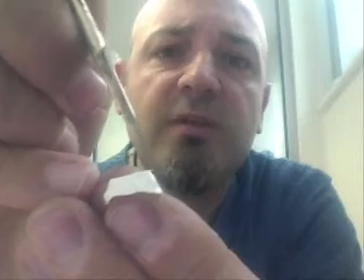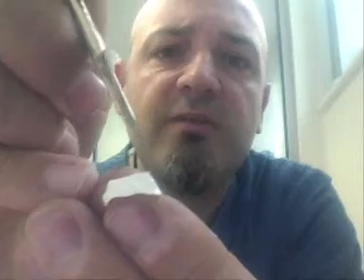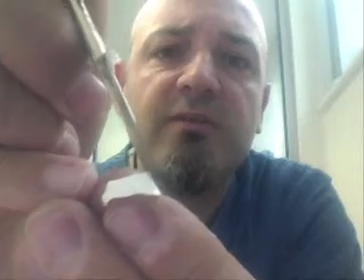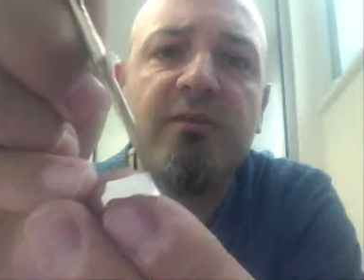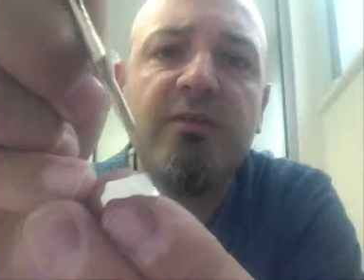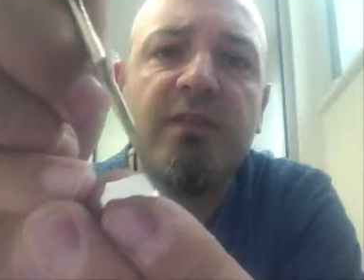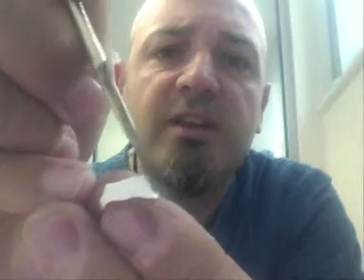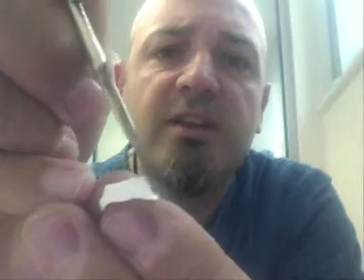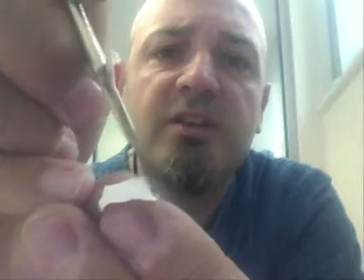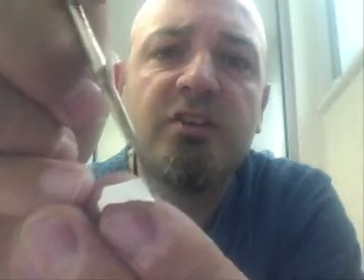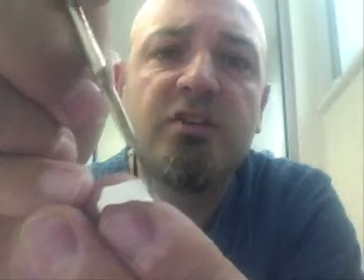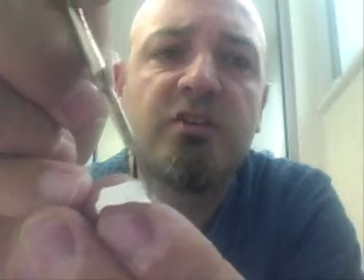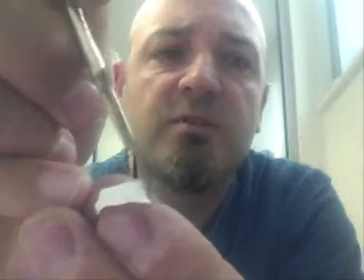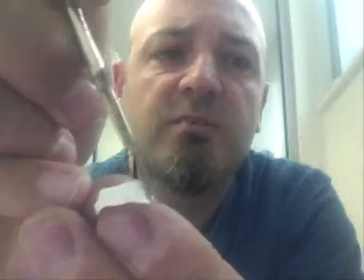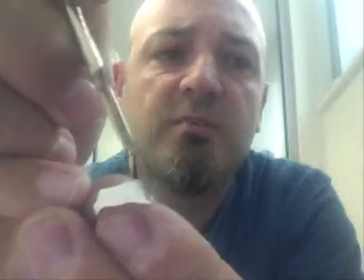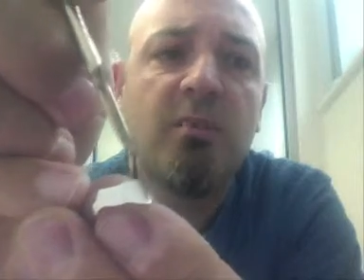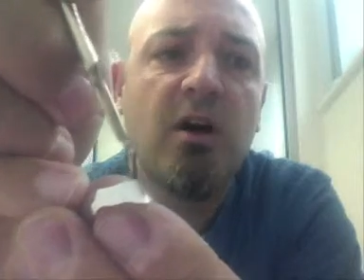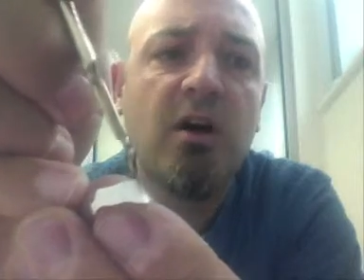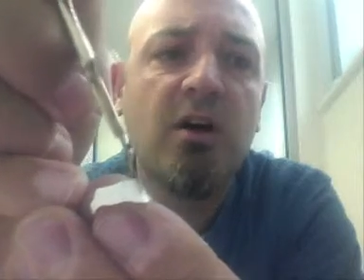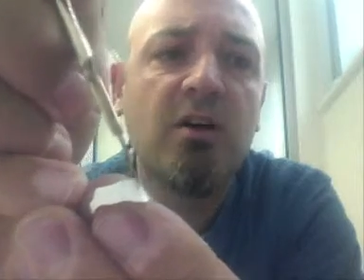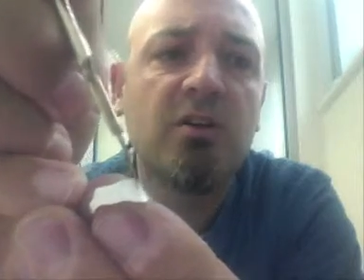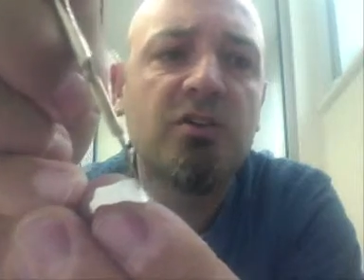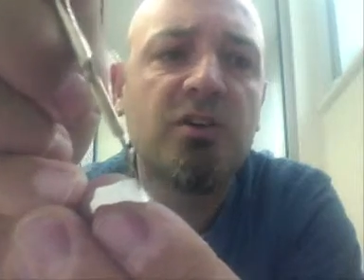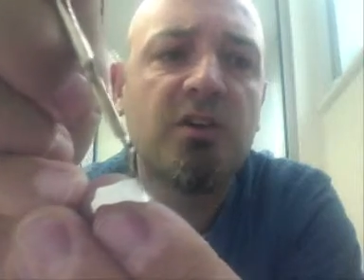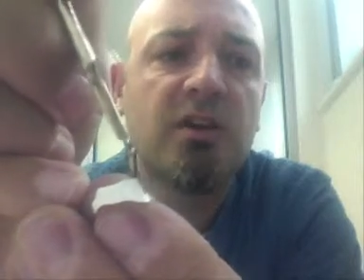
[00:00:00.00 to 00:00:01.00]
we finish the
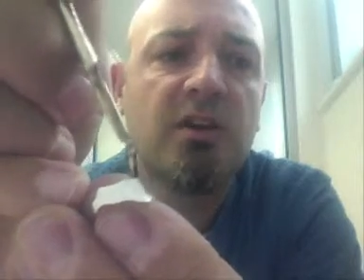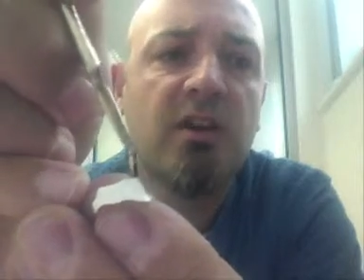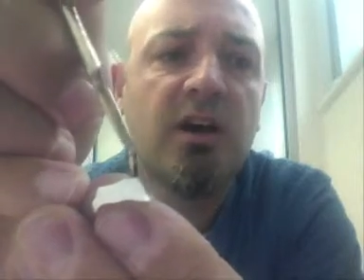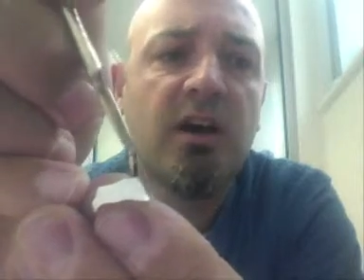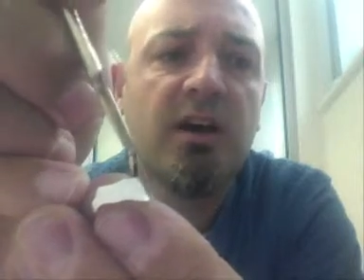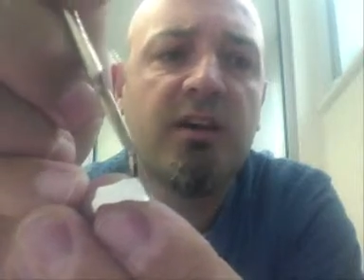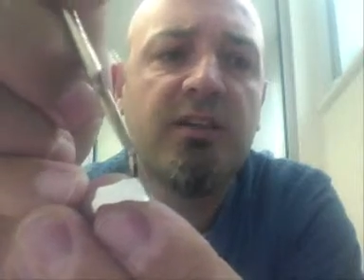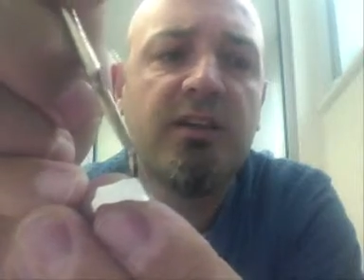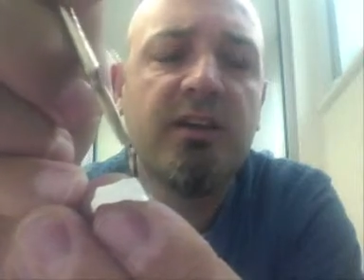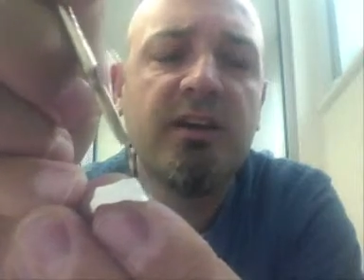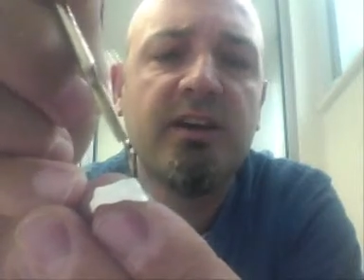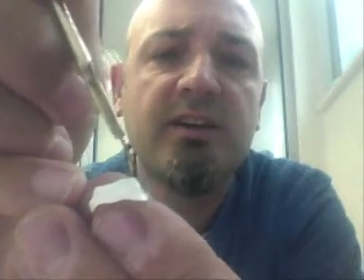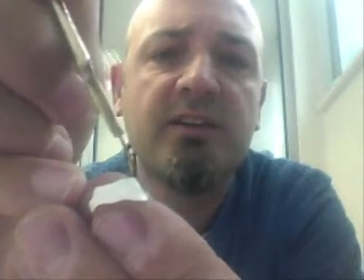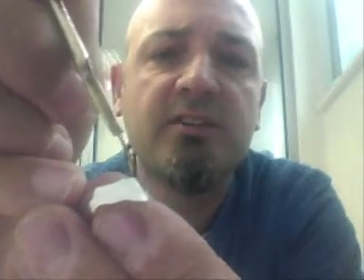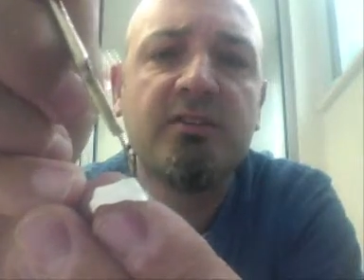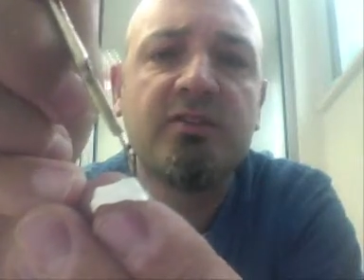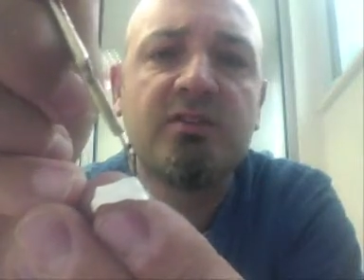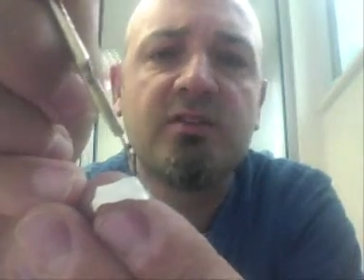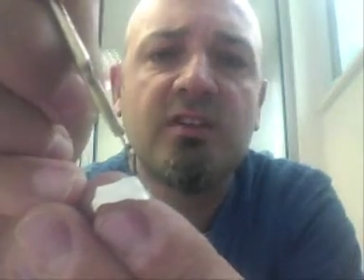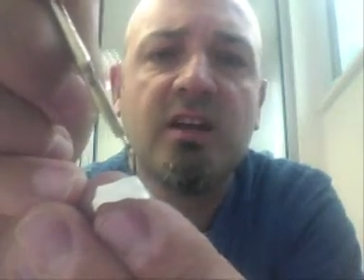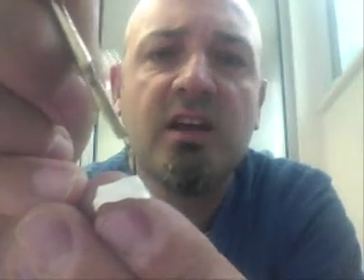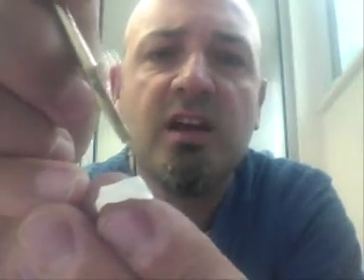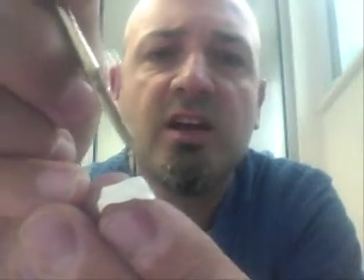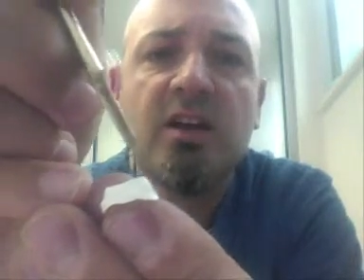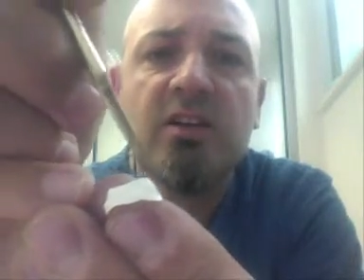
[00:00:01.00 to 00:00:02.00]
margin like
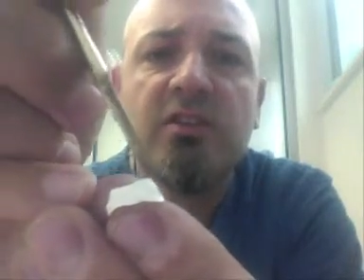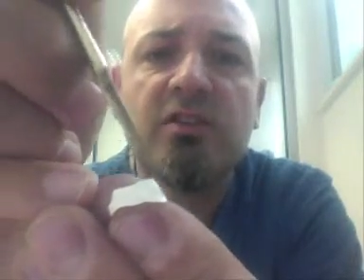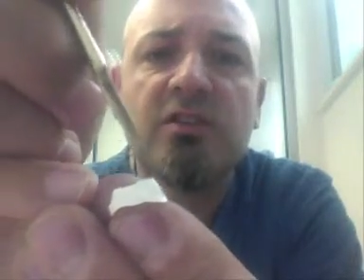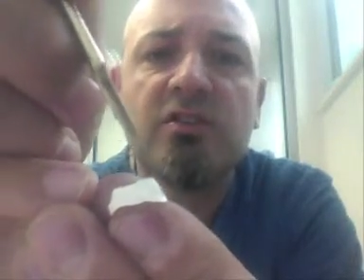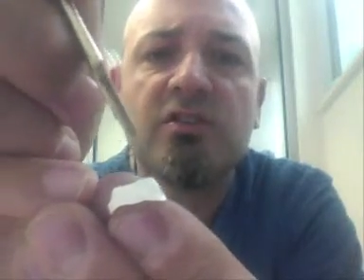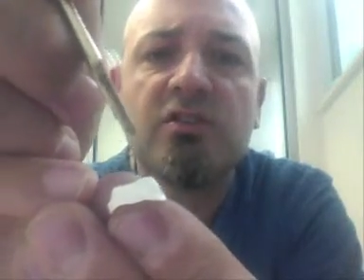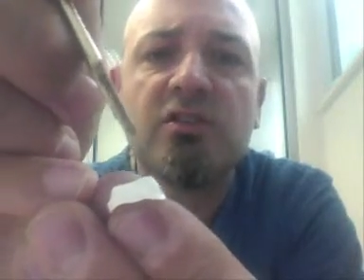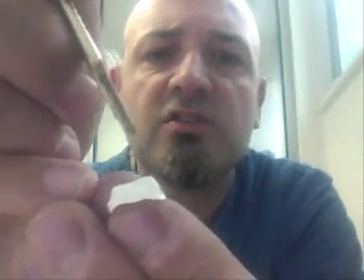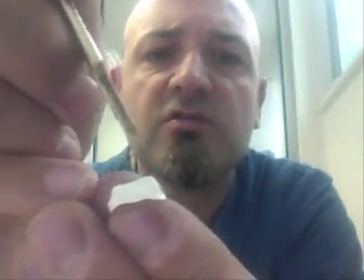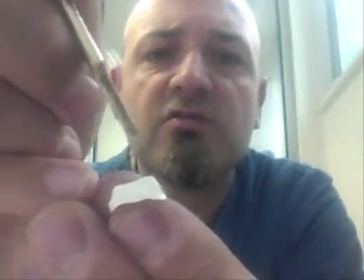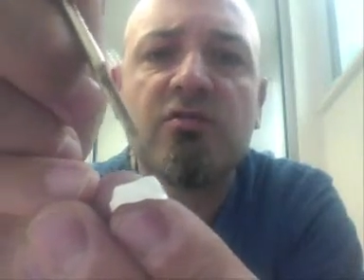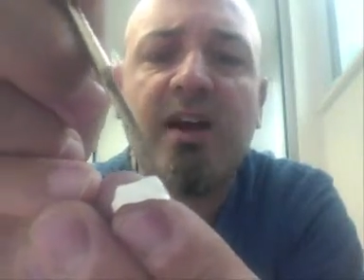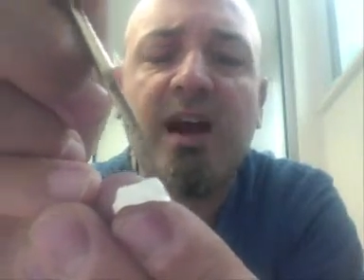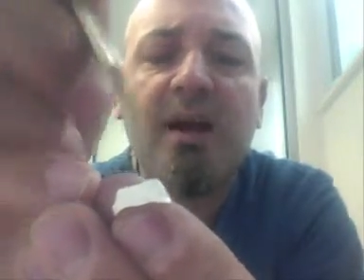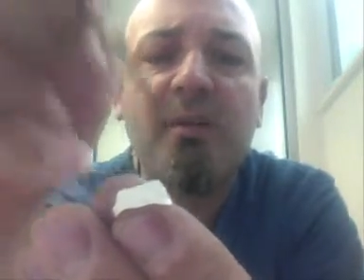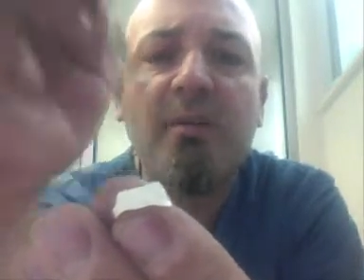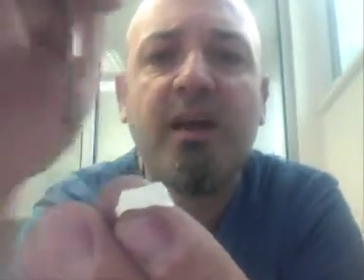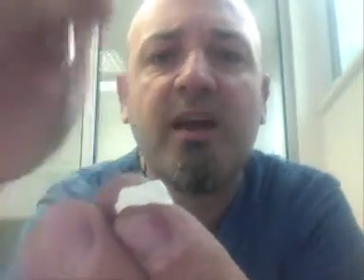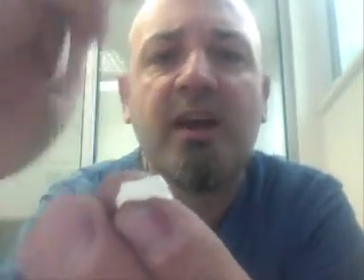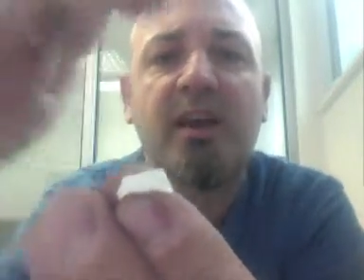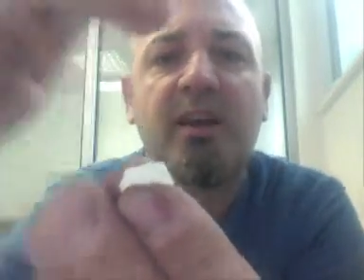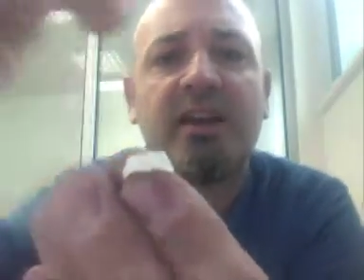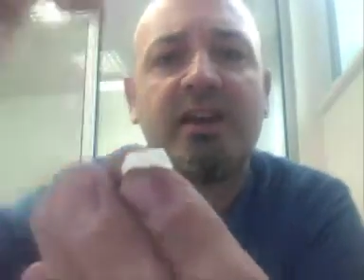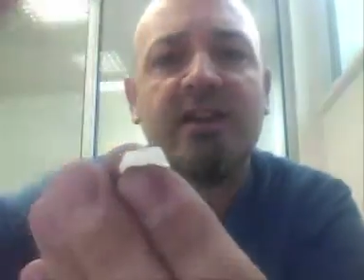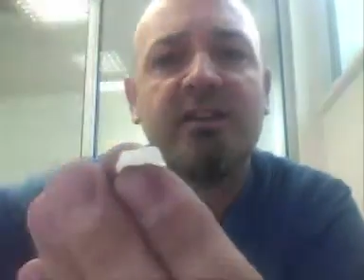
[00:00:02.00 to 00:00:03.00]
this, the
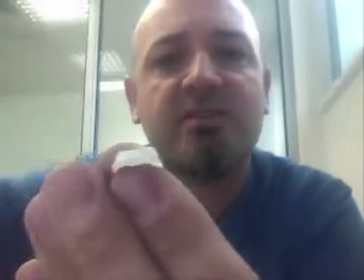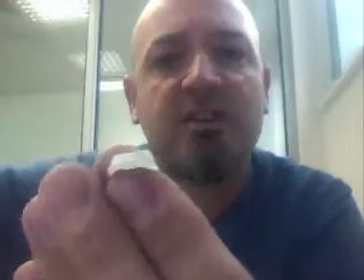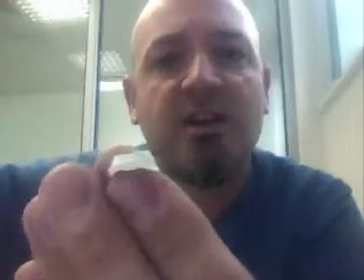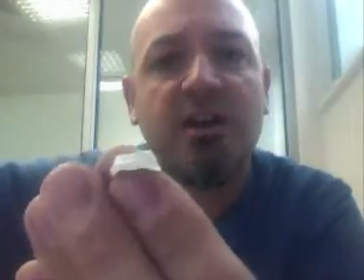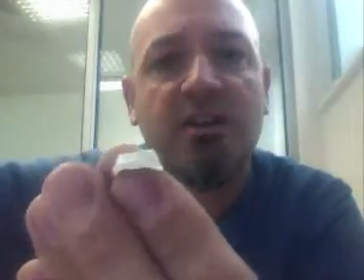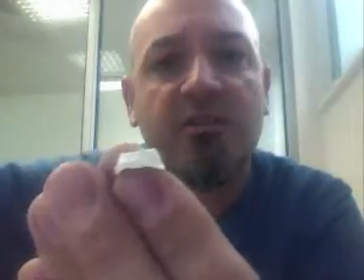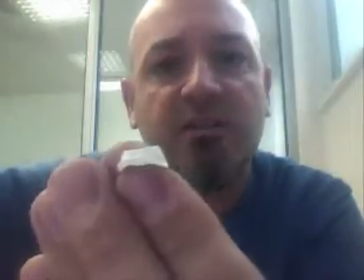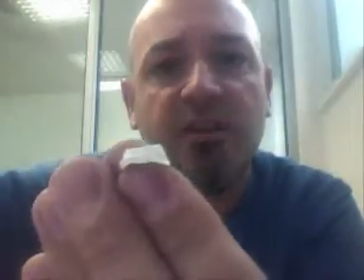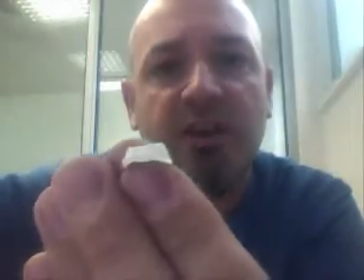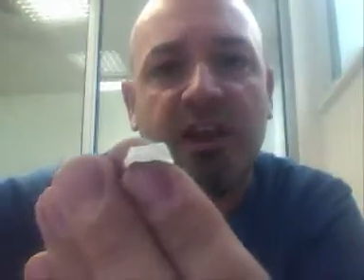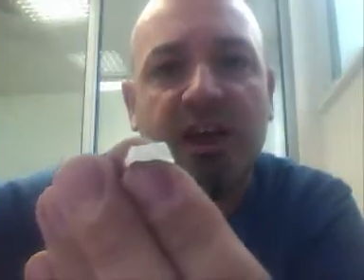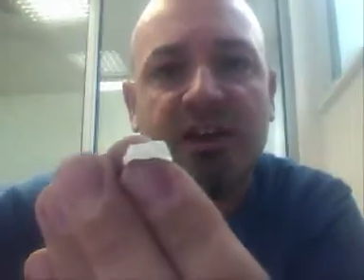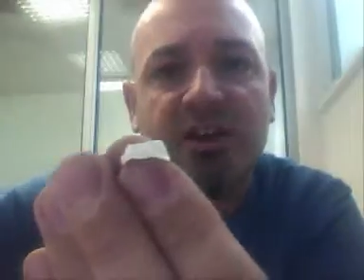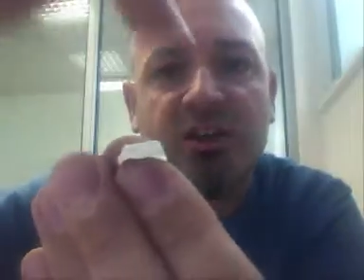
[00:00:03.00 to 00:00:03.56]
ceramic is under